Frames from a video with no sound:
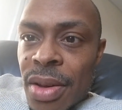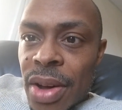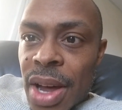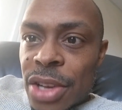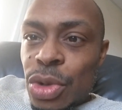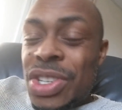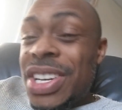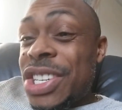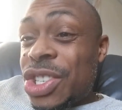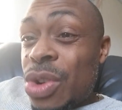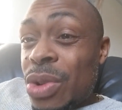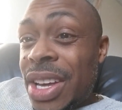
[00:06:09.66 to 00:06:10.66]
Okay?
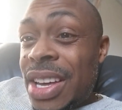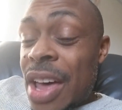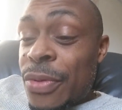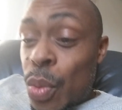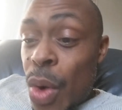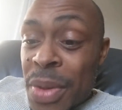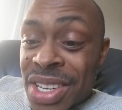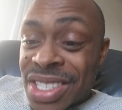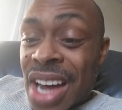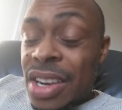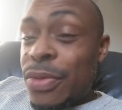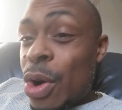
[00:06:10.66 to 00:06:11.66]
Traditionally, if a woman is
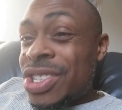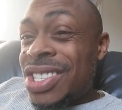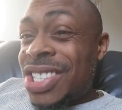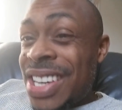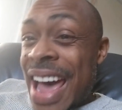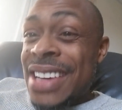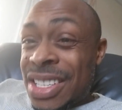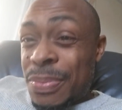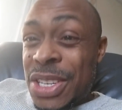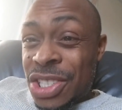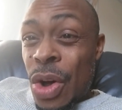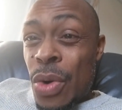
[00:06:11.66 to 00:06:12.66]
not a virgin, she has to
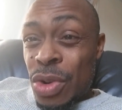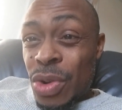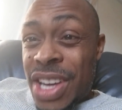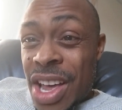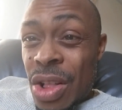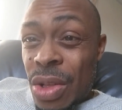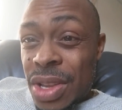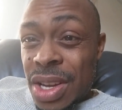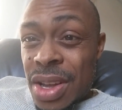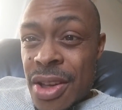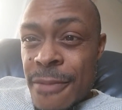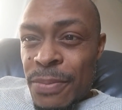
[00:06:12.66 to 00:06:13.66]
be stoned or killed.
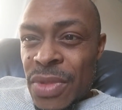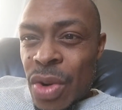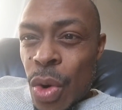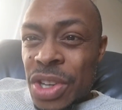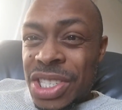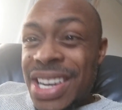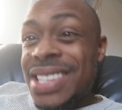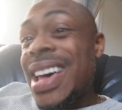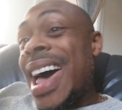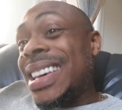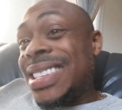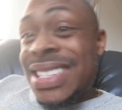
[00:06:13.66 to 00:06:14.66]
Or she is
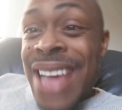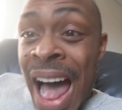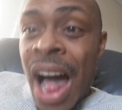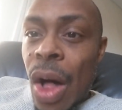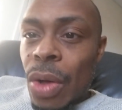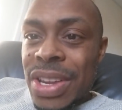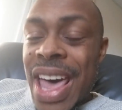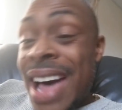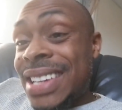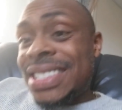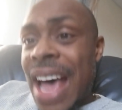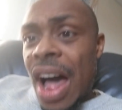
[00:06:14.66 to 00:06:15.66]
exiled.
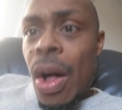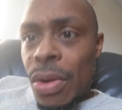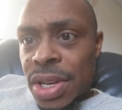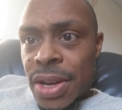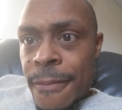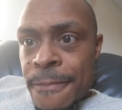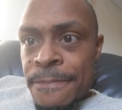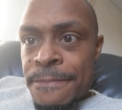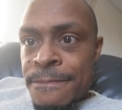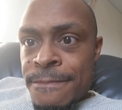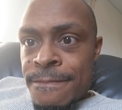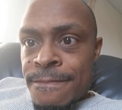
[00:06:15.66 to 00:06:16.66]
Exiled.
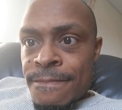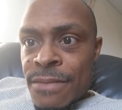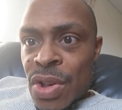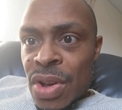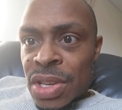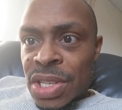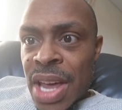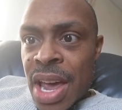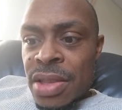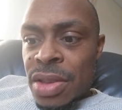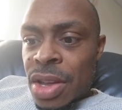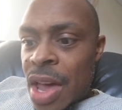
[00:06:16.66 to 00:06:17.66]
You
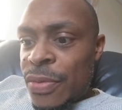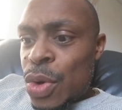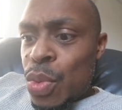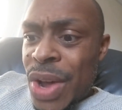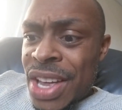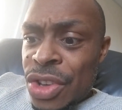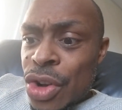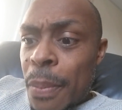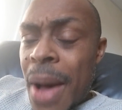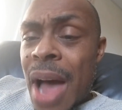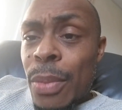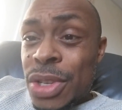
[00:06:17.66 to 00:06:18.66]
understand? If you read in your
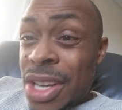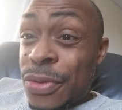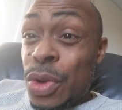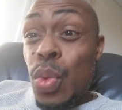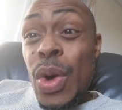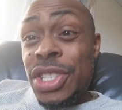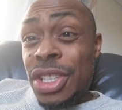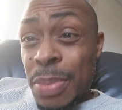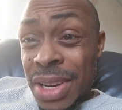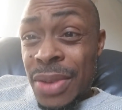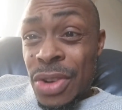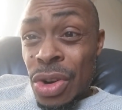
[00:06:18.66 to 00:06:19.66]
Bibles, if you wish to
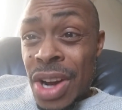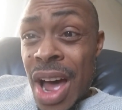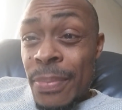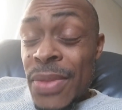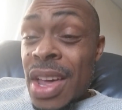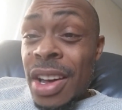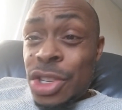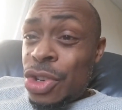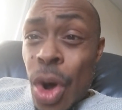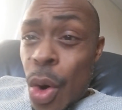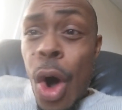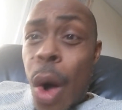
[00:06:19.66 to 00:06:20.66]
believe it or not, because you
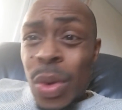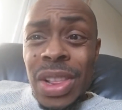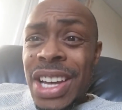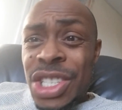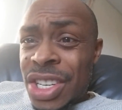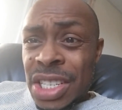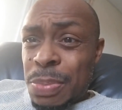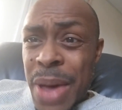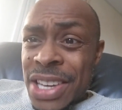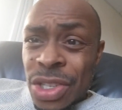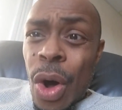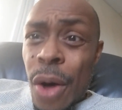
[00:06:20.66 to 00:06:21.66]
know all religion is
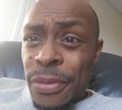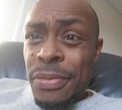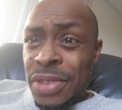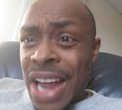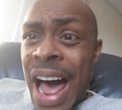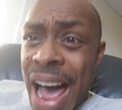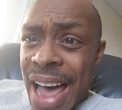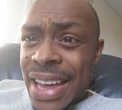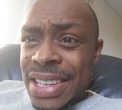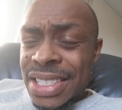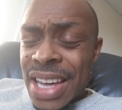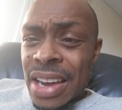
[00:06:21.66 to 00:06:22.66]
based off of
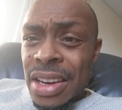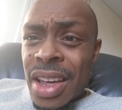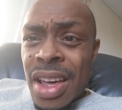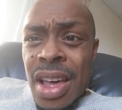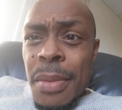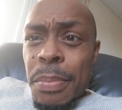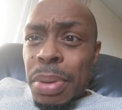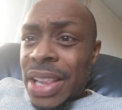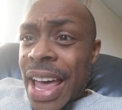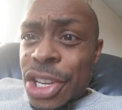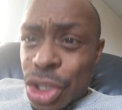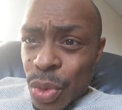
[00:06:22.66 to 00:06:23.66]
lies and
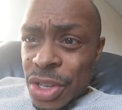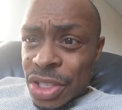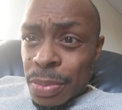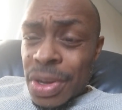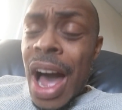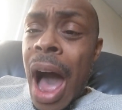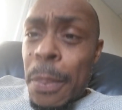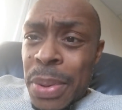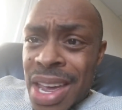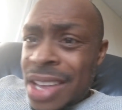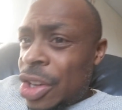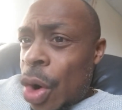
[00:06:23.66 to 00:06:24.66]
plagiarism,
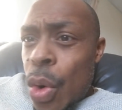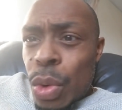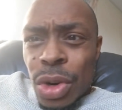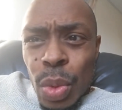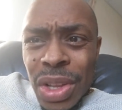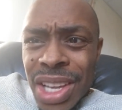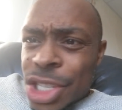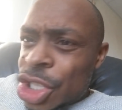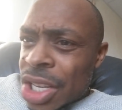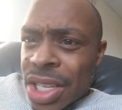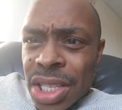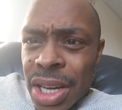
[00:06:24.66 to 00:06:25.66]
copying the older
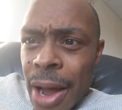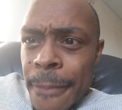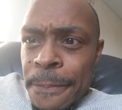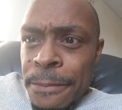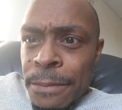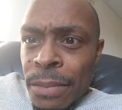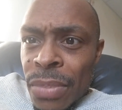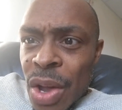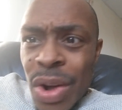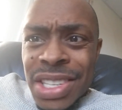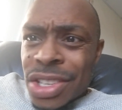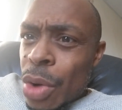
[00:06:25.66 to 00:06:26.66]
religions. Okay,
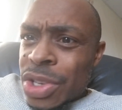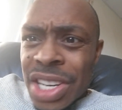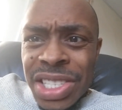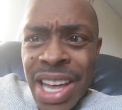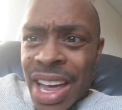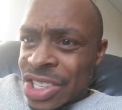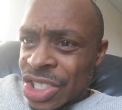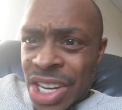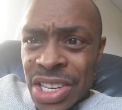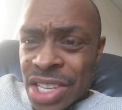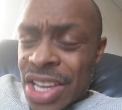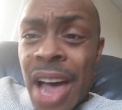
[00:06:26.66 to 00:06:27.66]
there is no such thing as
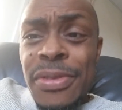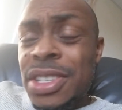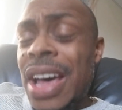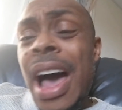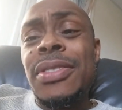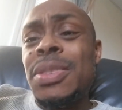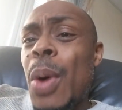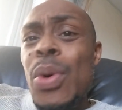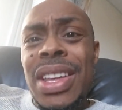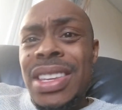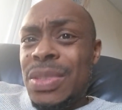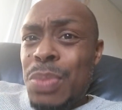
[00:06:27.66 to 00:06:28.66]
Jesus. I've
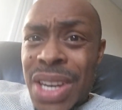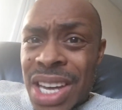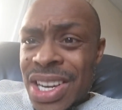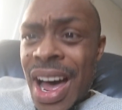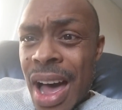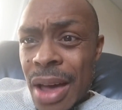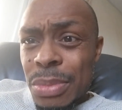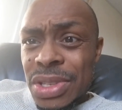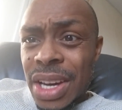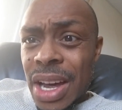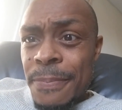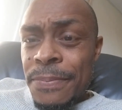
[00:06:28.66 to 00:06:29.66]
spoken this many times.
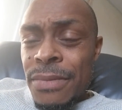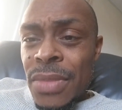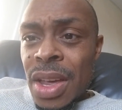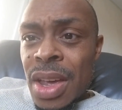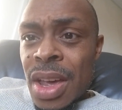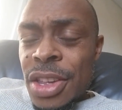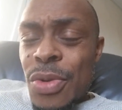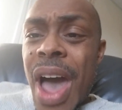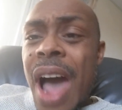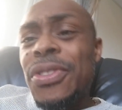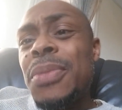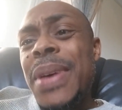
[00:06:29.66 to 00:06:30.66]
Okay, you
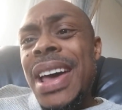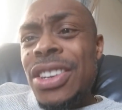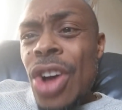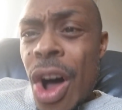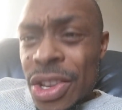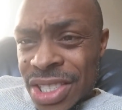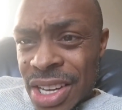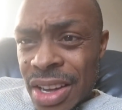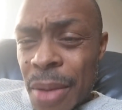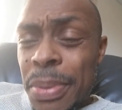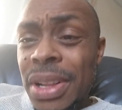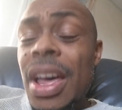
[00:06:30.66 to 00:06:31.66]
have to be agnostic.
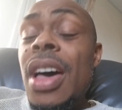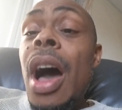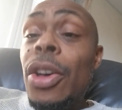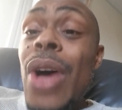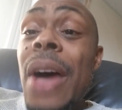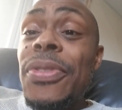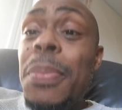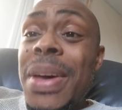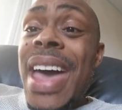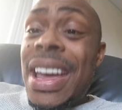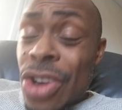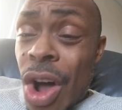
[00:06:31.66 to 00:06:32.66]
You have to
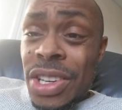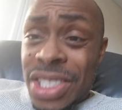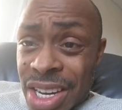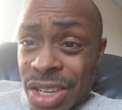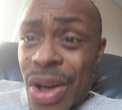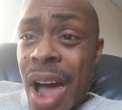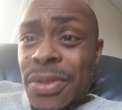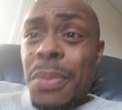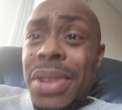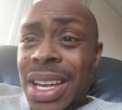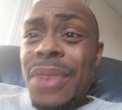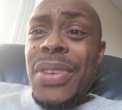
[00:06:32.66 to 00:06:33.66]
be agnostic. You have to
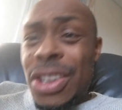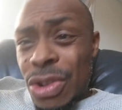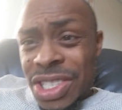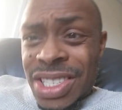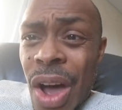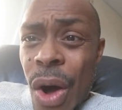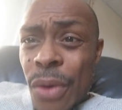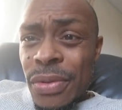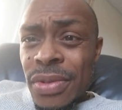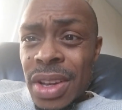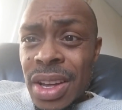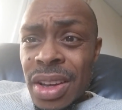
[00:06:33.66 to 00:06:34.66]
believe in yourself.